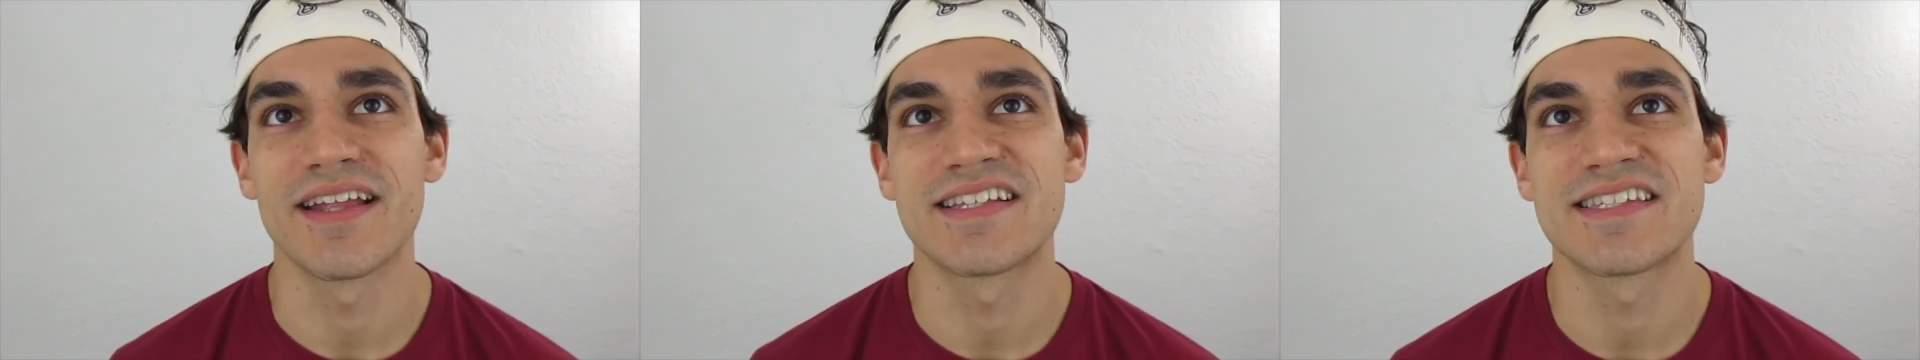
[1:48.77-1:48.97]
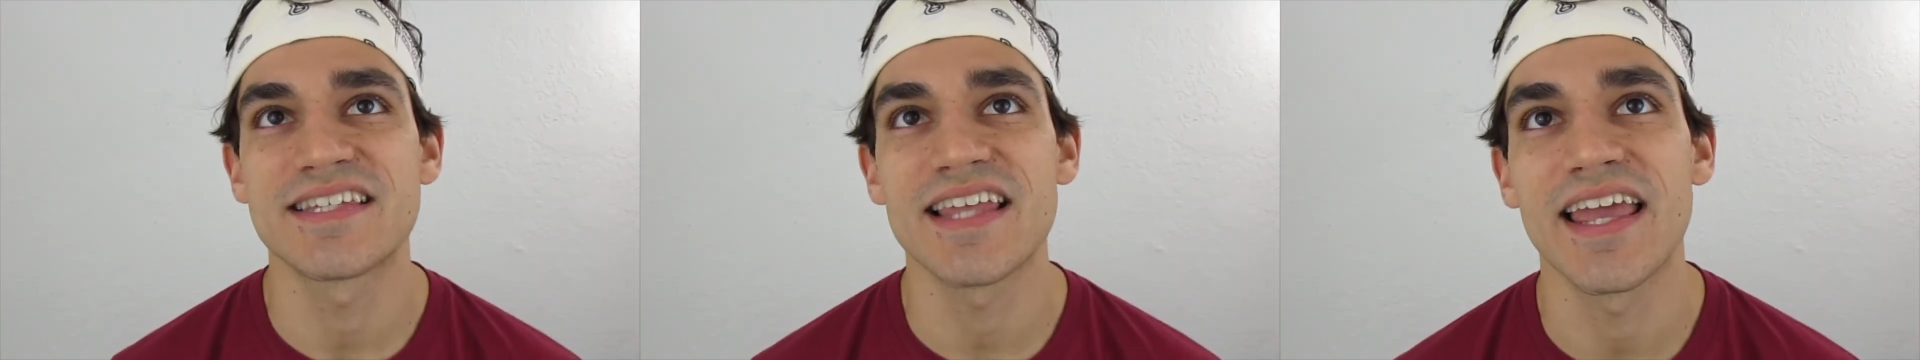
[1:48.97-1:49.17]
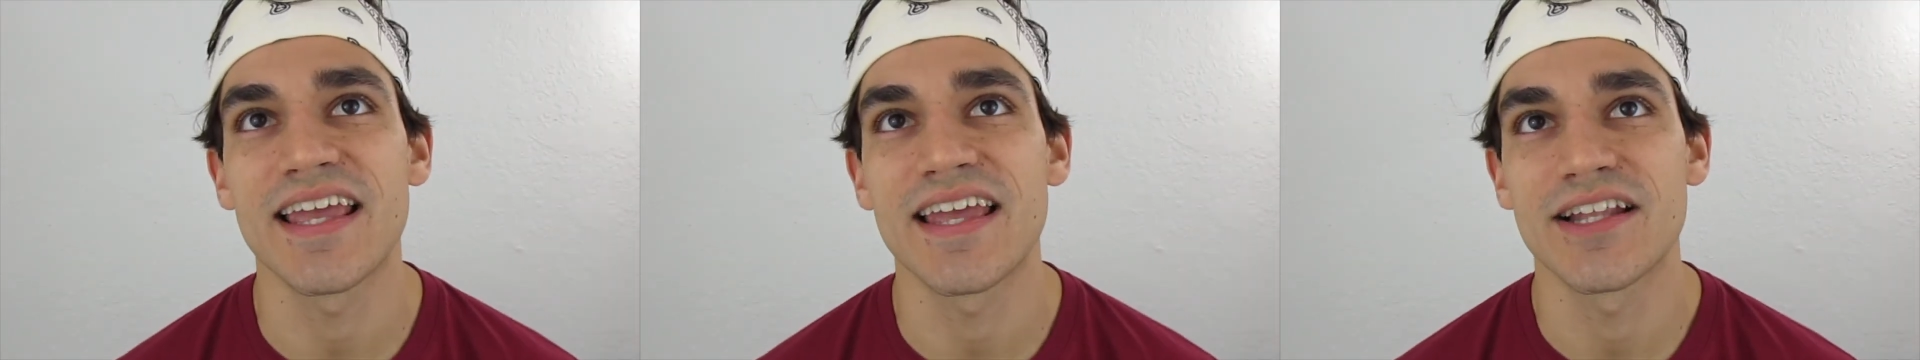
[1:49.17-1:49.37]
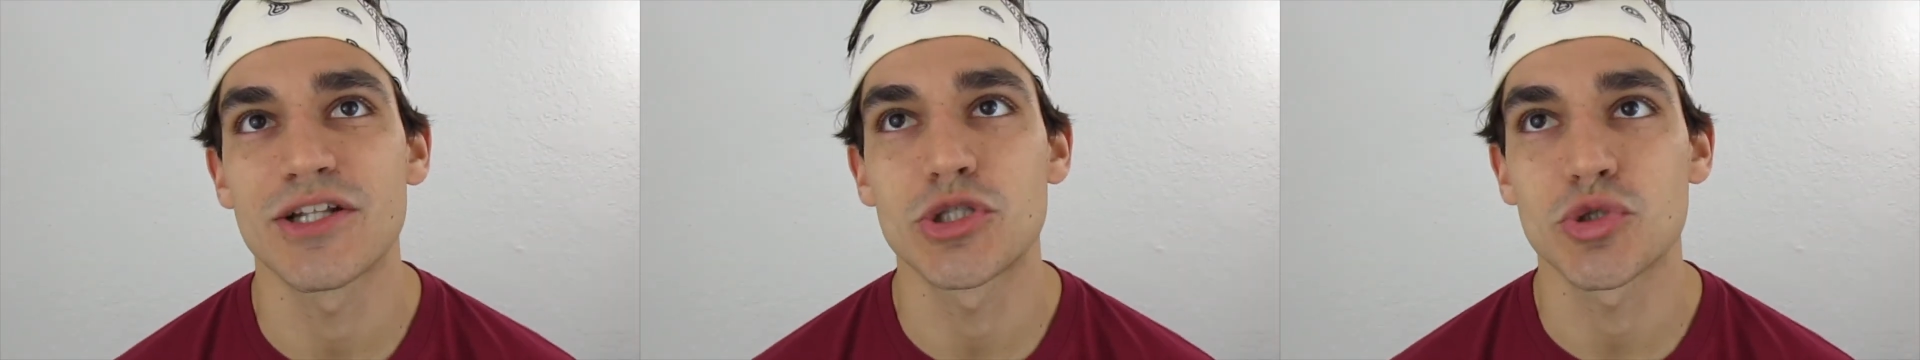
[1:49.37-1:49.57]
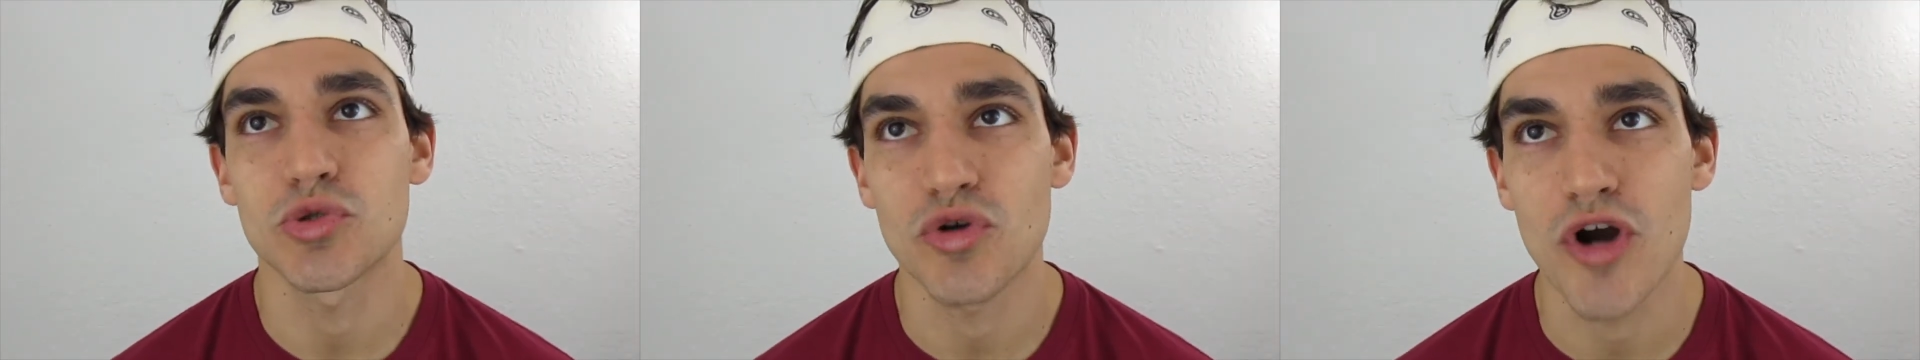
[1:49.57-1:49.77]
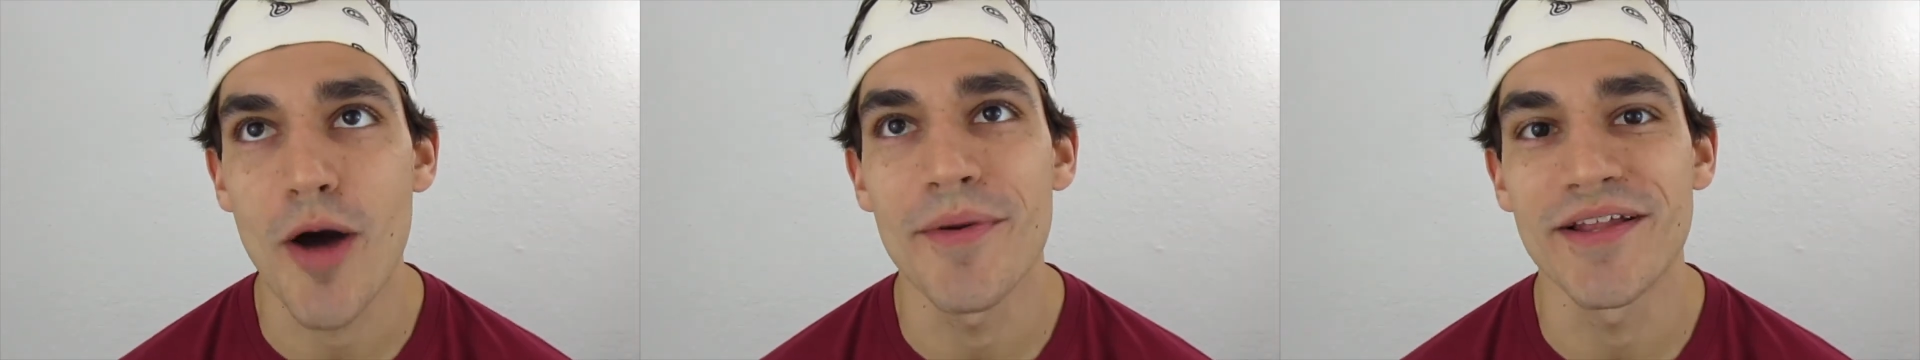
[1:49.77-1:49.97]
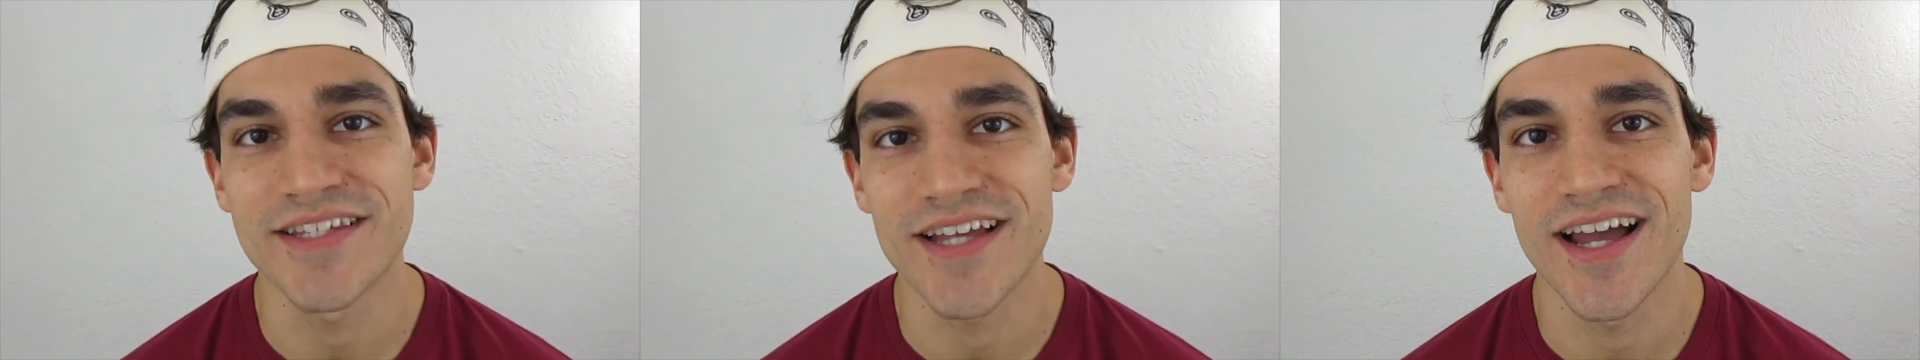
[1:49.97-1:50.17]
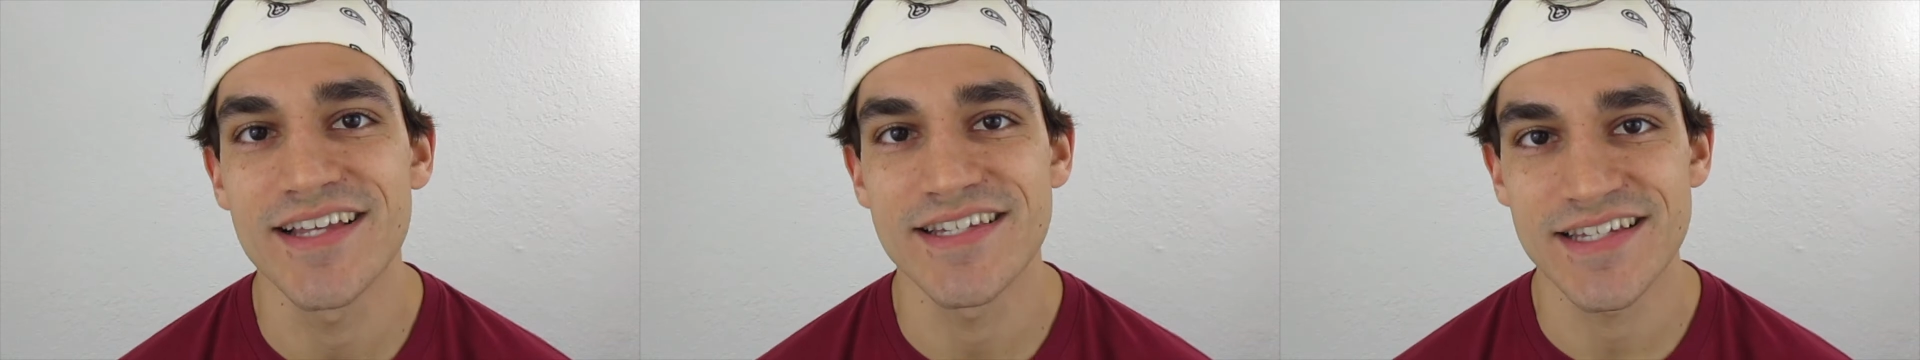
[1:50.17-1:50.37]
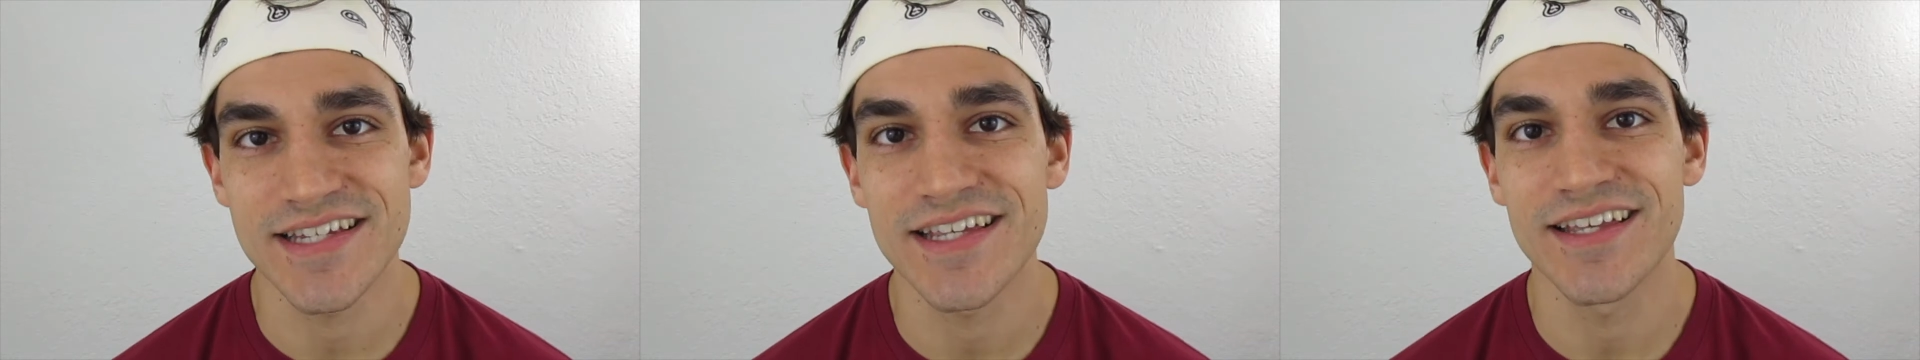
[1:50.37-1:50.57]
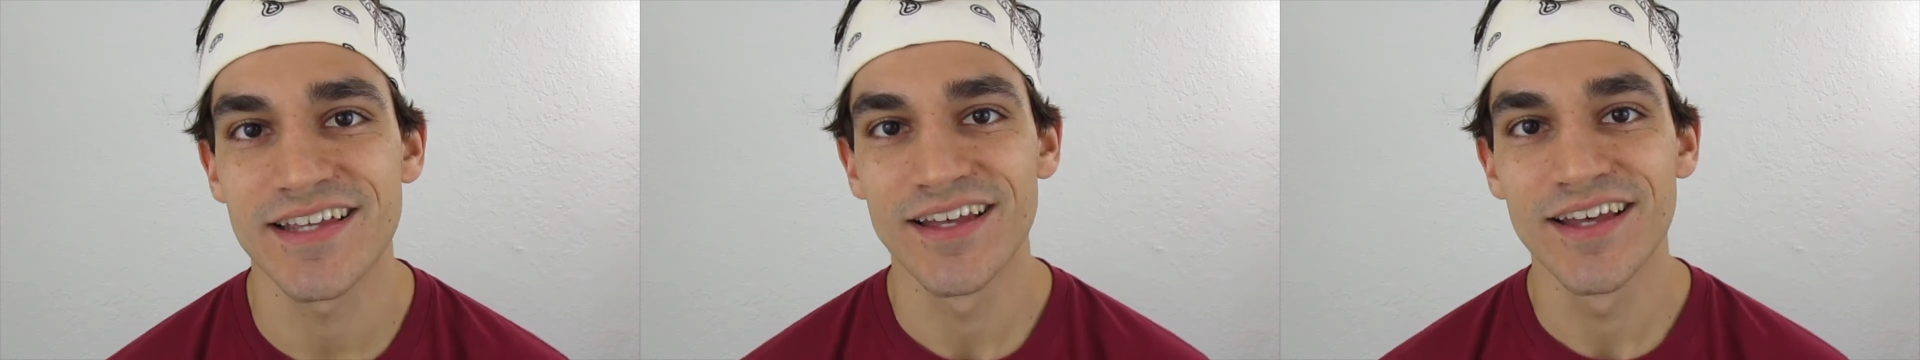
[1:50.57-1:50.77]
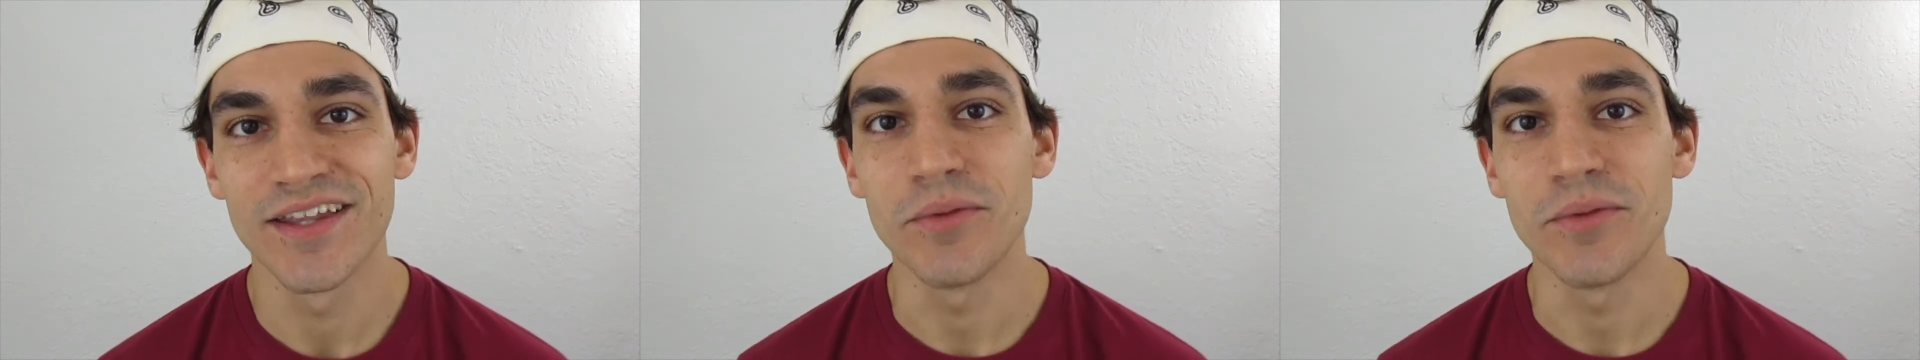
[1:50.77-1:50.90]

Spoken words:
It's like traumatizing.